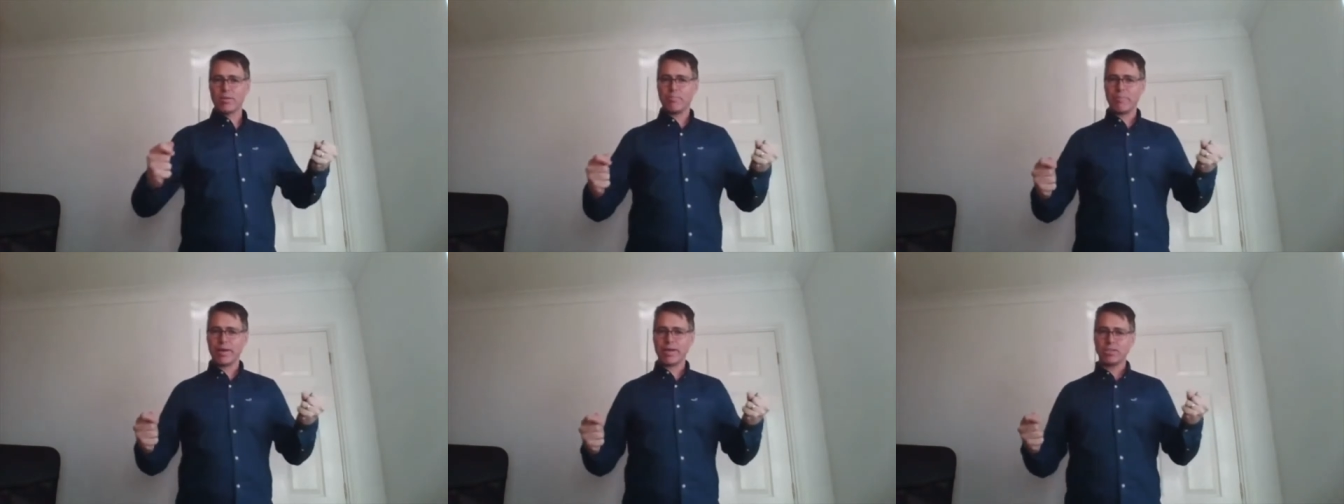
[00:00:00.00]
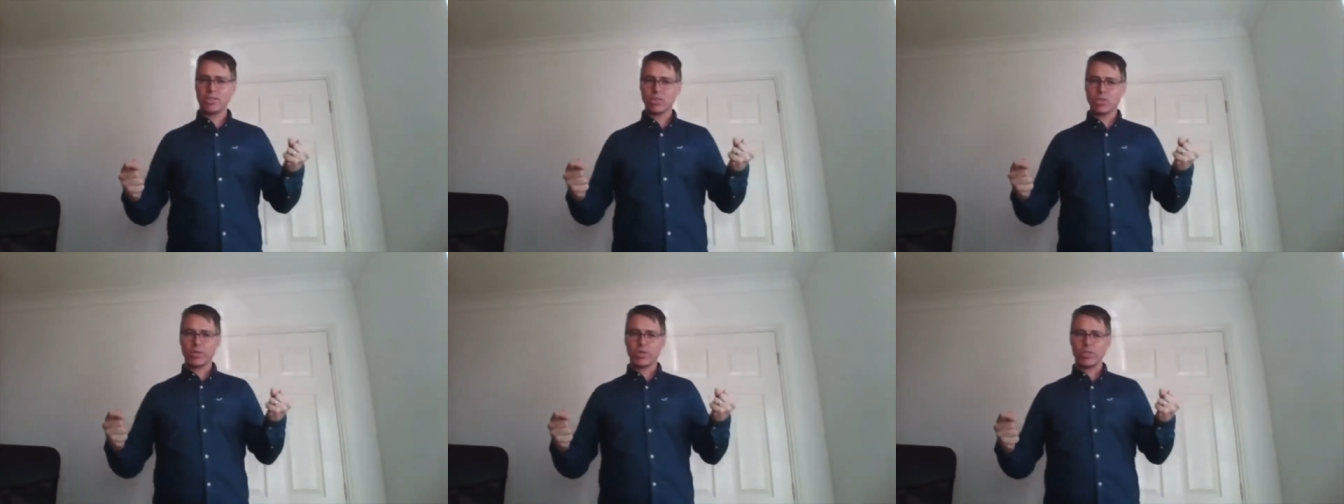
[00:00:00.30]

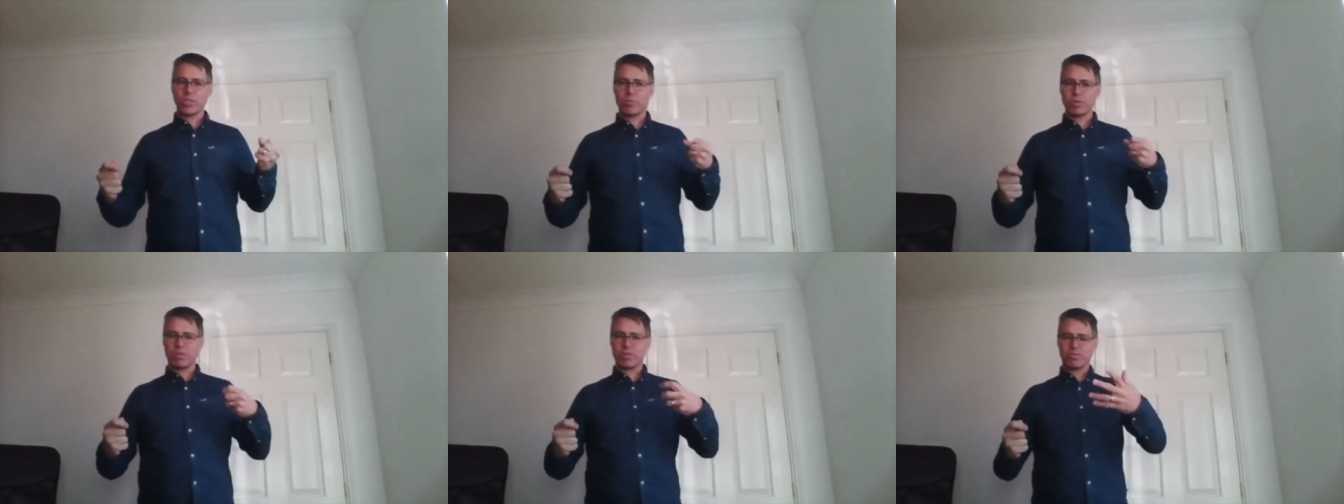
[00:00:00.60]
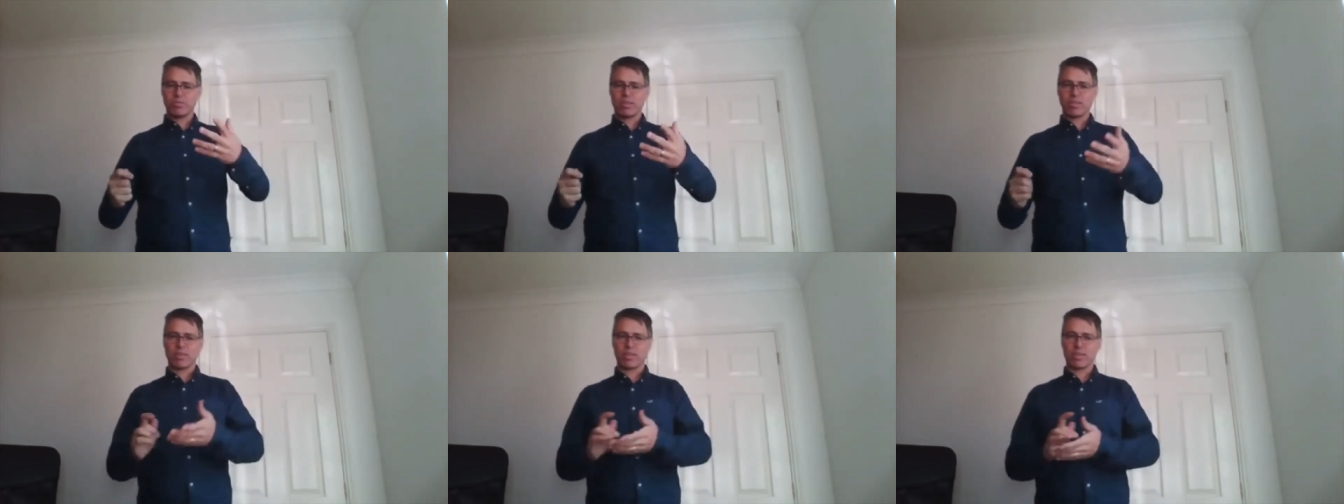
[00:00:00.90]
Men twist because
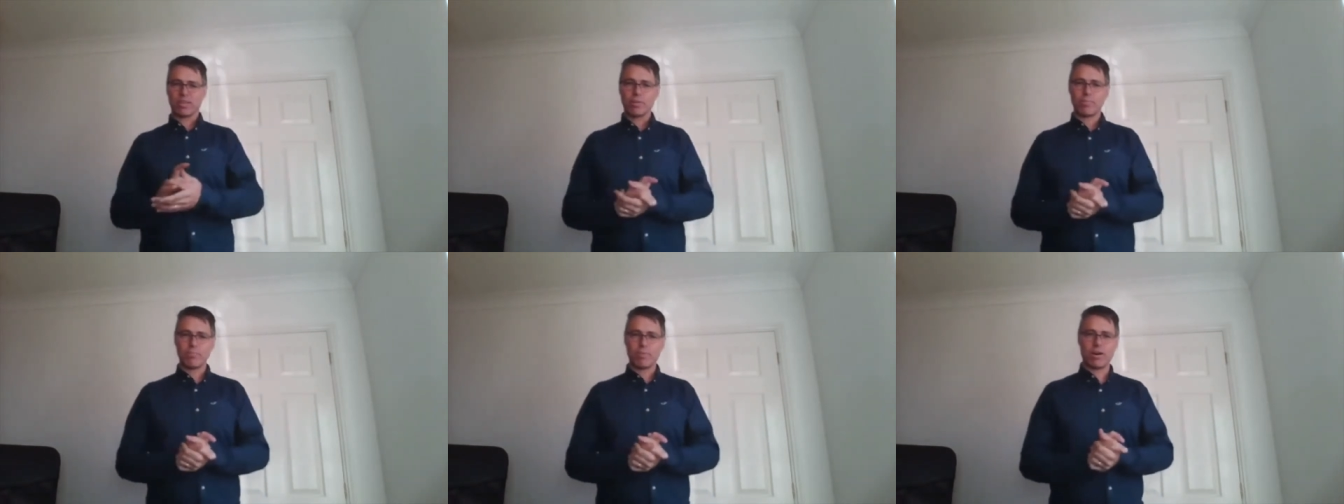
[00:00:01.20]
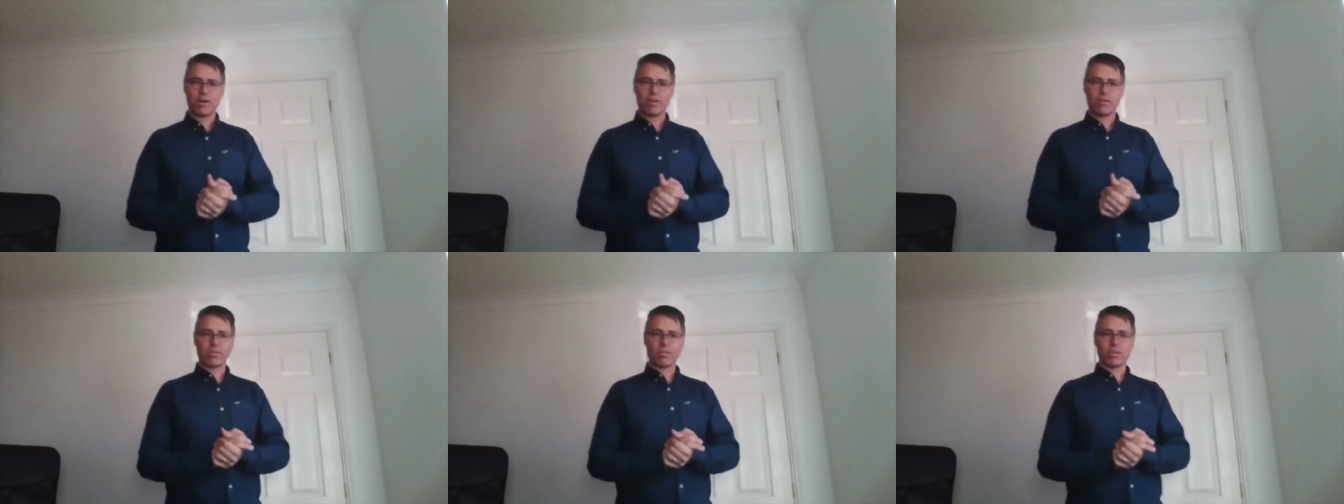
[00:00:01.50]
they think their
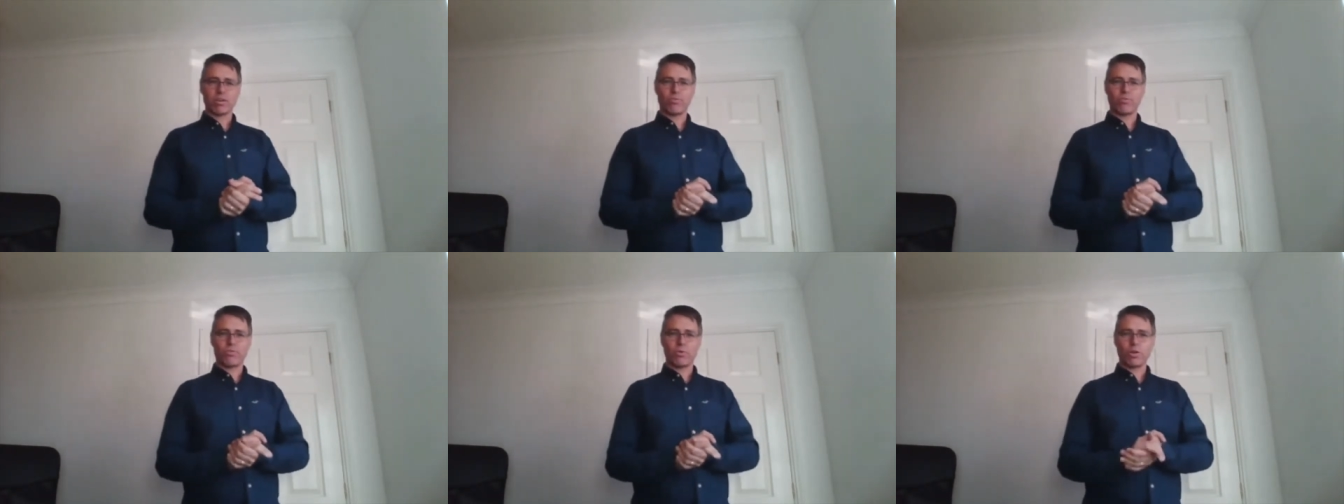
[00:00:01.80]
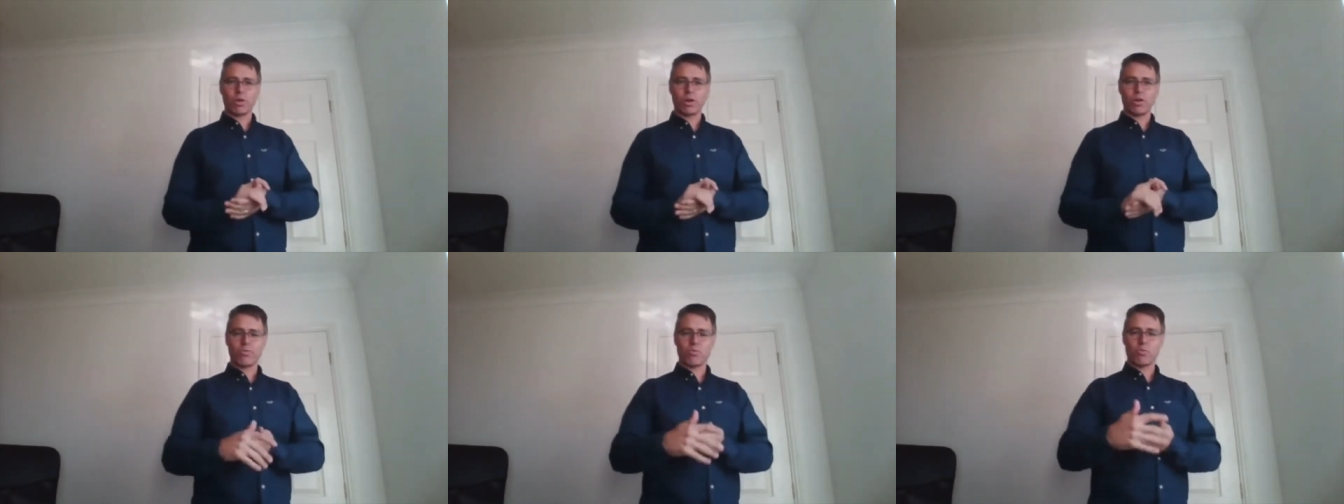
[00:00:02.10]
partner's going to
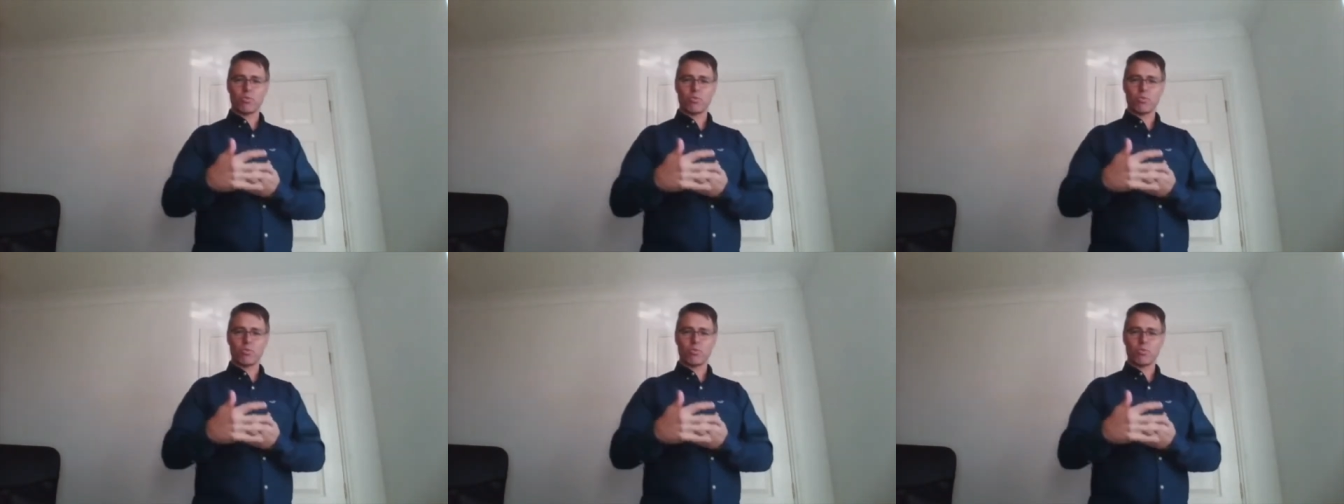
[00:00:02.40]
fall over.